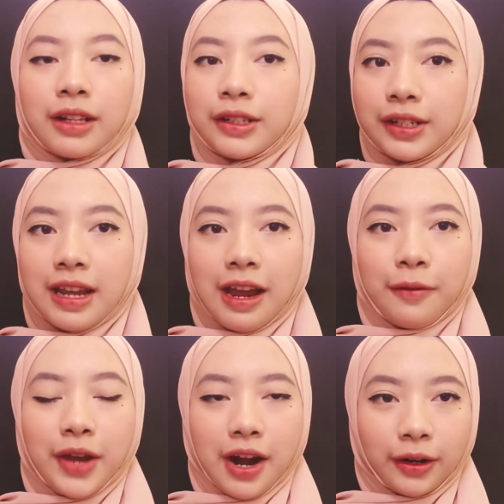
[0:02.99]
Today,
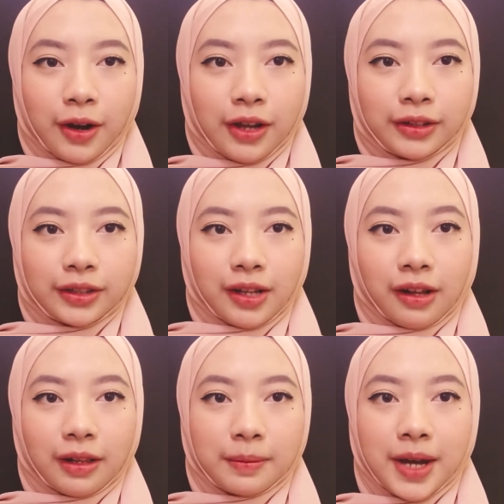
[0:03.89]
we are going to
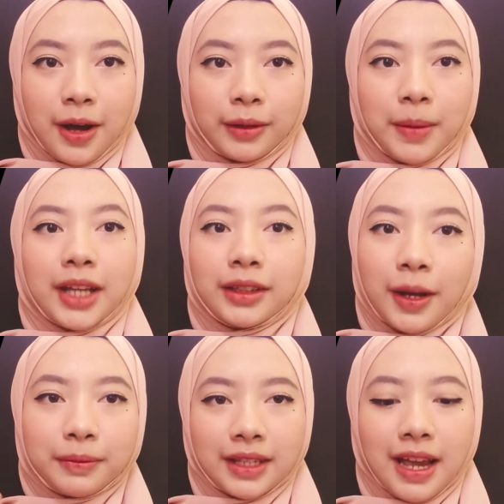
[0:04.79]
talk about my
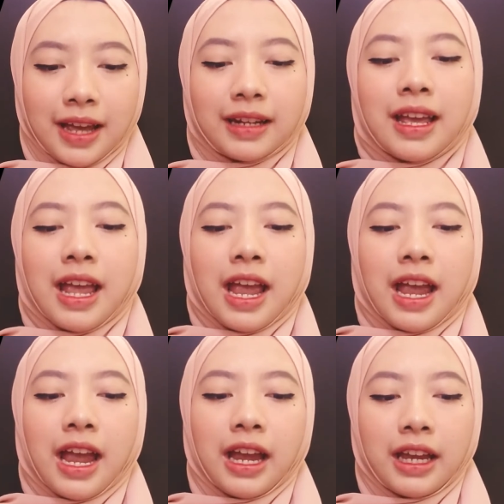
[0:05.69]
top 10
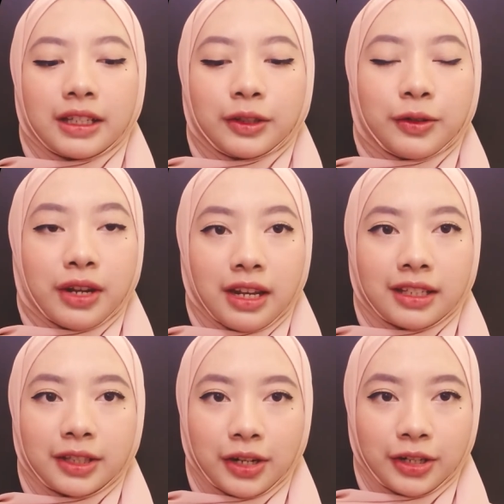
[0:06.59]

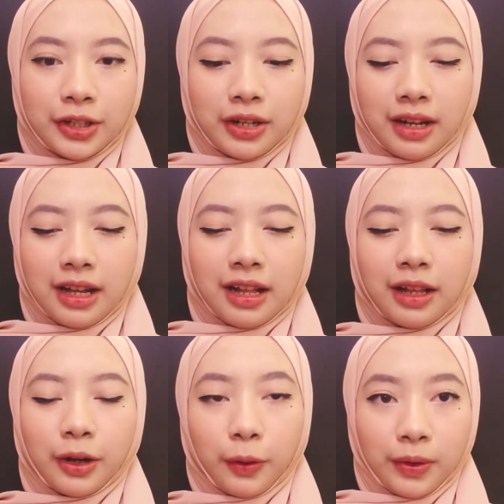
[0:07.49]
Sundanese traditional
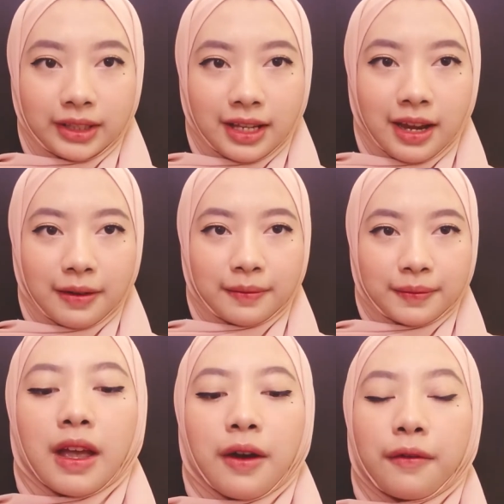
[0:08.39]
cuisine.
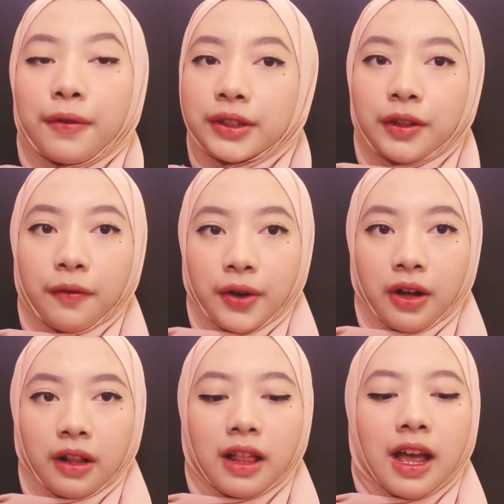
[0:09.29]
First of
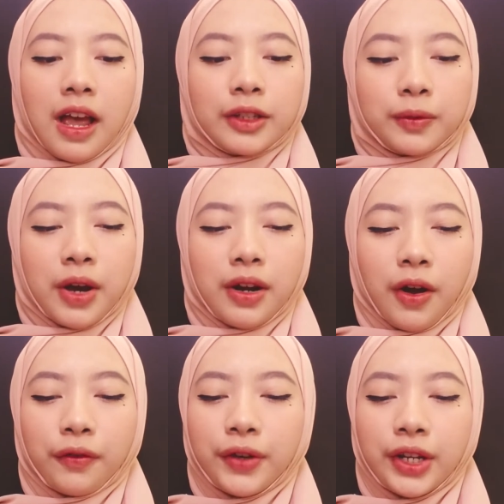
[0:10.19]
all, as one
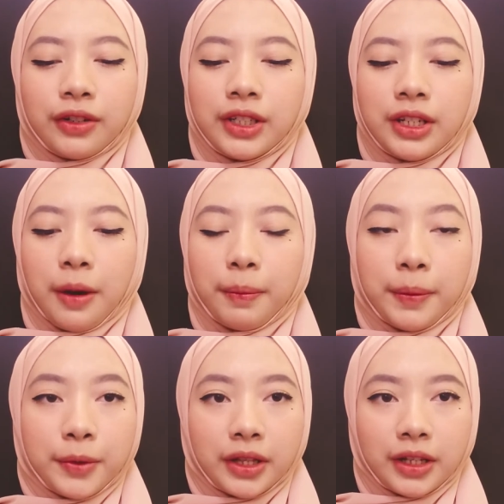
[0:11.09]
of Indonesia's
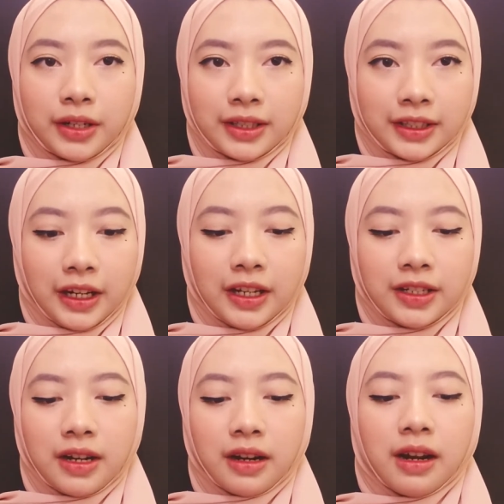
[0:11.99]
popular
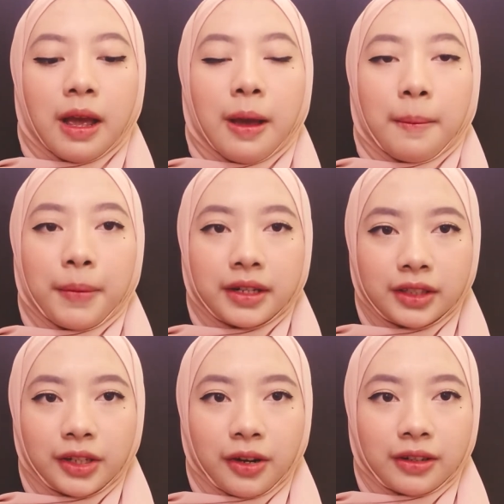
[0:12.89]
destinations,
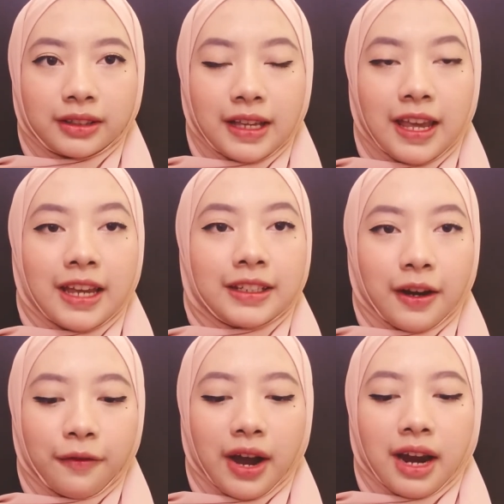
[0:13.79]
particularly in
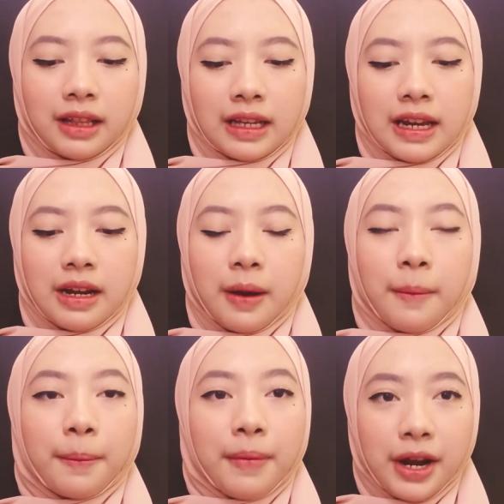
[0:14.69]
Java Island,
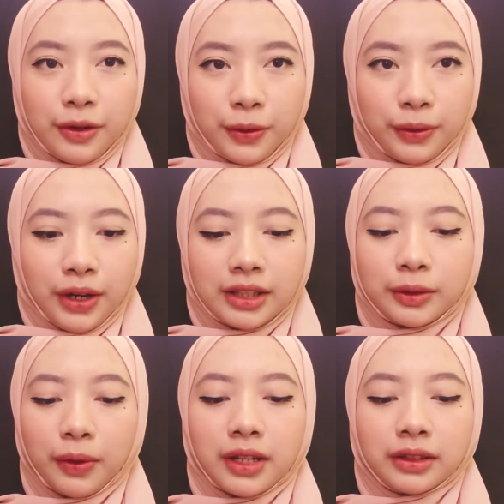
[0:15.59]
Bandung
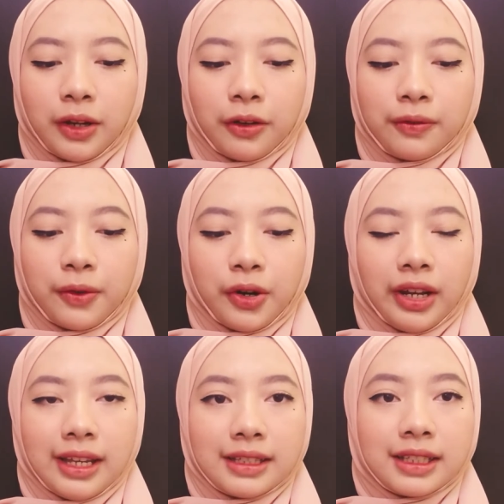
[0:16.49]
is well known for
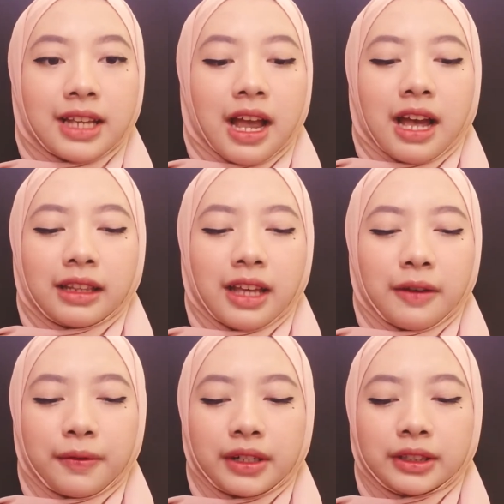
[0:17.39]
its
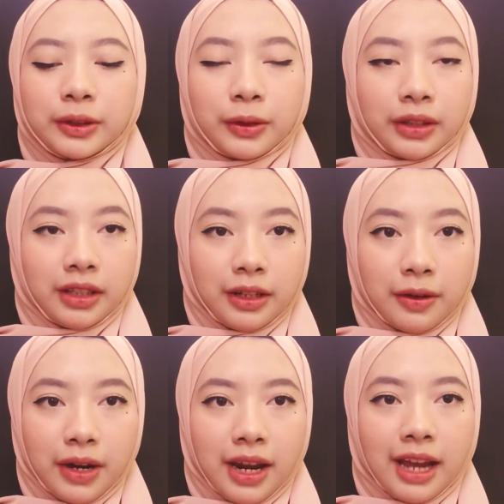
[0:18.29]
diverse
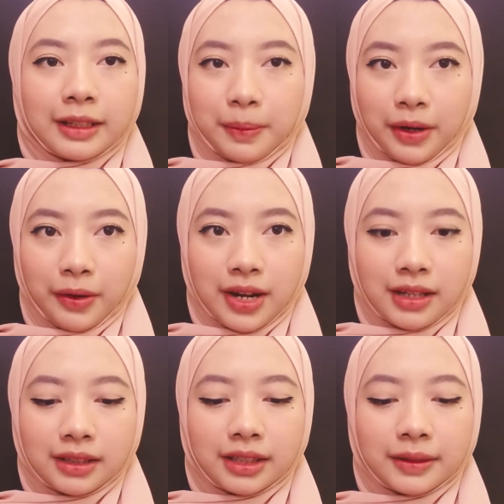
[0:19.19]
culinary
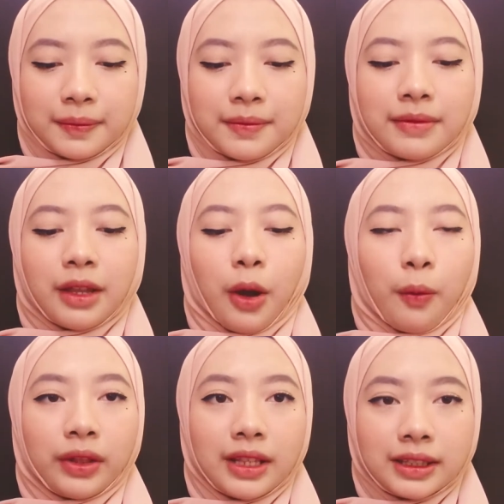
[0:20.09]
experience,
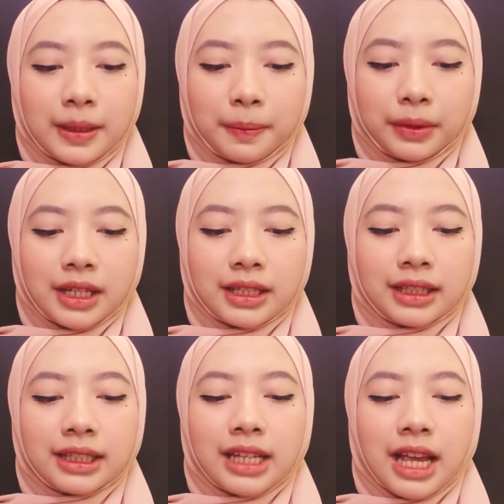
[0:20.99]
with the
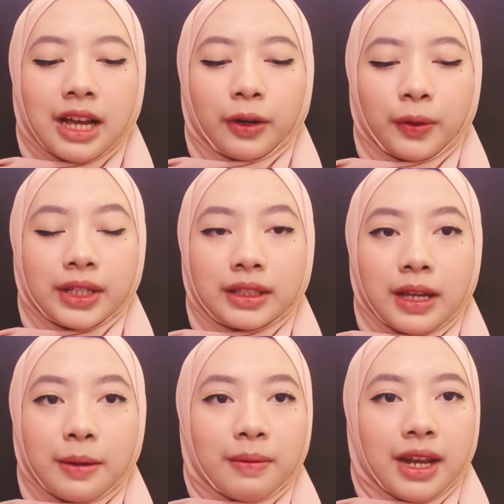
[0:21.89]
simplest
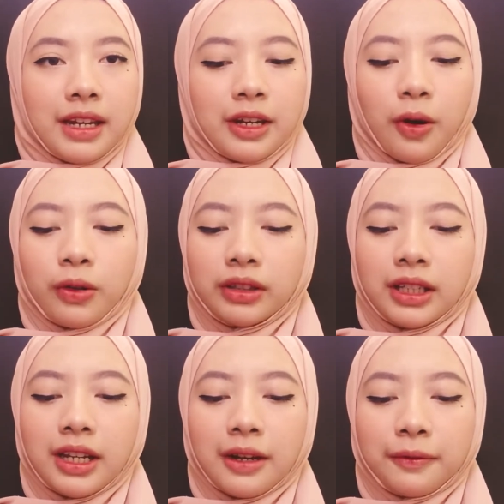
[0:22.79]
cuisine made in
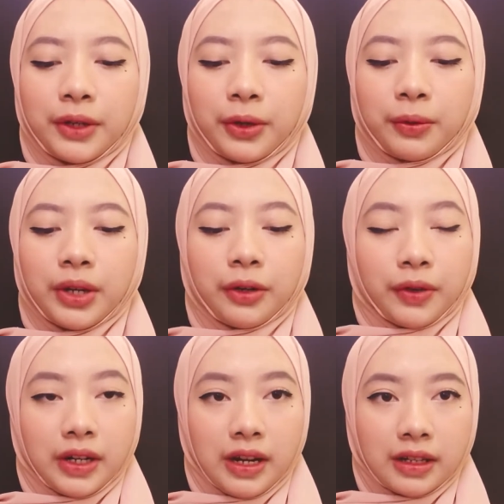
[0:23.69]
only a few
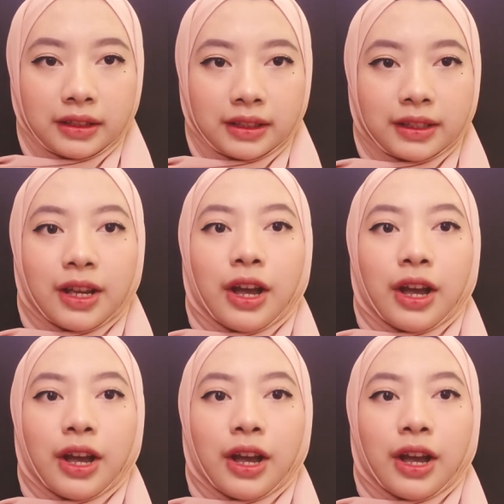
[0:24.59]
ingredients.